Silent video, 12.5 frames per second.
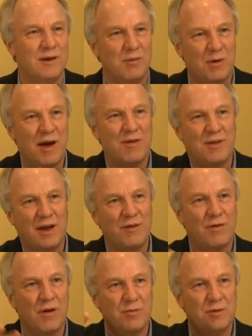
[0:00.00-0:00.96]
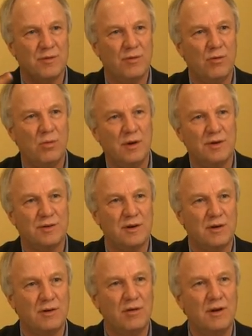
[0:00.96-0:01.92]
Our data volumes have always
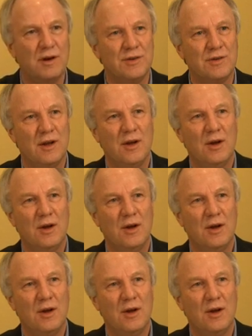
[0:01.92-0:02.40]
increased.